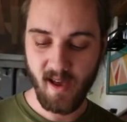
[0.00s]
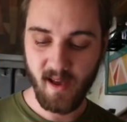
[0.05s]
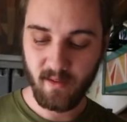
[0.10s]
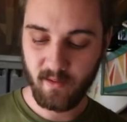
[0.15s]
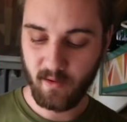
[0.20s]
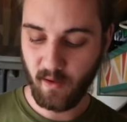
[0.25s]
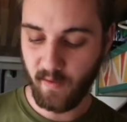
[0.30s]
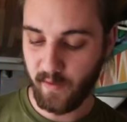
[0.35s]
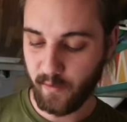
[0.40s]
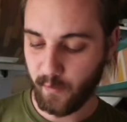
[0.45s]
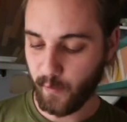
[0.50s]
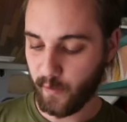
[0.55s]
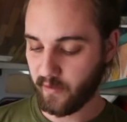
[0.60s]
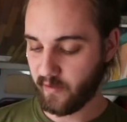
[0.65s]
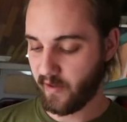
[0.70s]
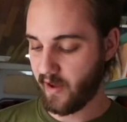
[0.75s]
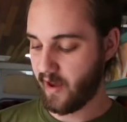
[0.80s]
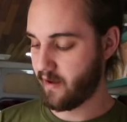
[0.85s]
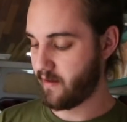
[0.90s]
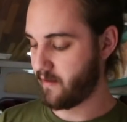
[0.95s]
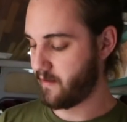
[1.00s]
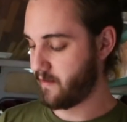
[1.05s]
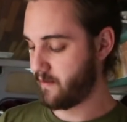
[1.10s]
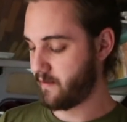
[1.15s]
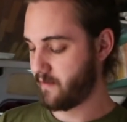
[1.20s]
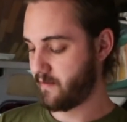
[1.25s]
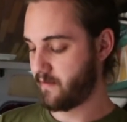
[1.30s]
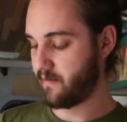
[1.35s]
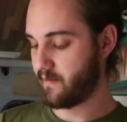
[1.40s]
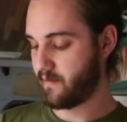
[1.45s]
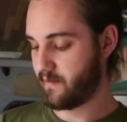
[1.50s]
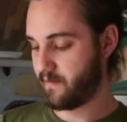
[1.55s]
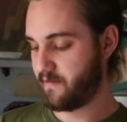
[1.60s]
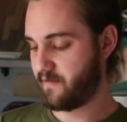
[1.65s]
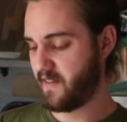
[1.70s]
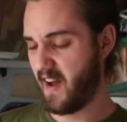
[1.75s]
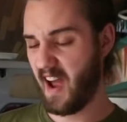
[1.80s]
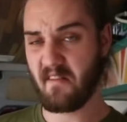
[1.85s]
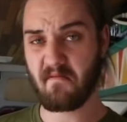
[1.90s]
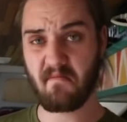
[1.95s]
So this was like
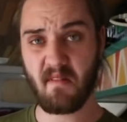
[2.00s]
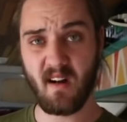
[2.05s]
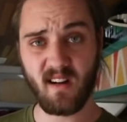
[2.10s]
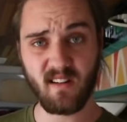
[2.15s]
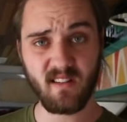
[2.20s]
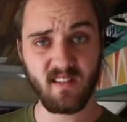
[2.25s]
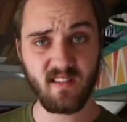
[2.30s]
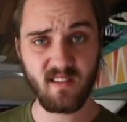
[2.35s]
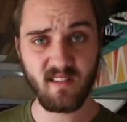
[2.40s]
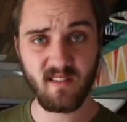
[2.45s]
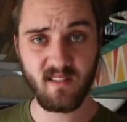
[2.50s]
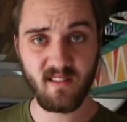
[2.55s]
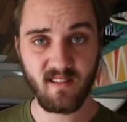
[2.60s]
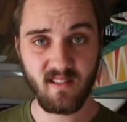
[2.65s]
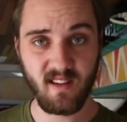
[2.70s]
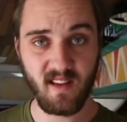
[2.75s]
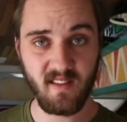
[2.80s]
five bucks yeah.